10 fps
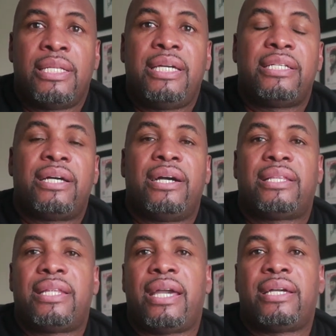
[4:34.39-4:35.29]
these
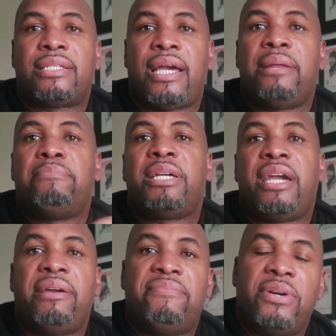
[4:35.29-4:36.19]
are things and
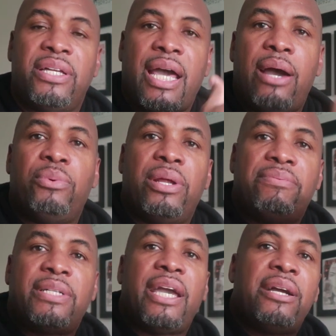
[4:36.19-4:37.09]
behavior that would
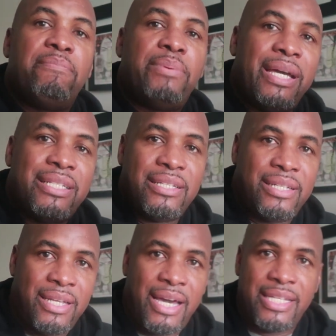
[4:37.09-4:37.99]
have taken place
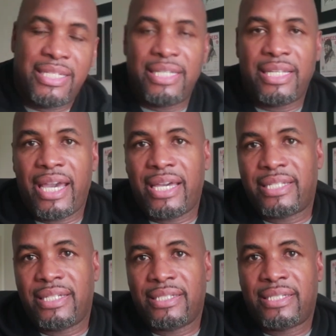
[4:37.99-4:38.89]
in the
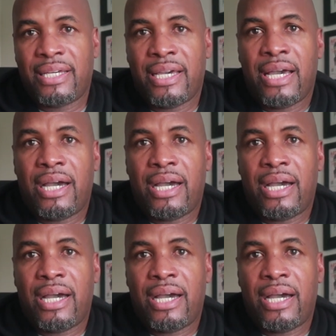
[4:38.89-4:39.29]
1980s.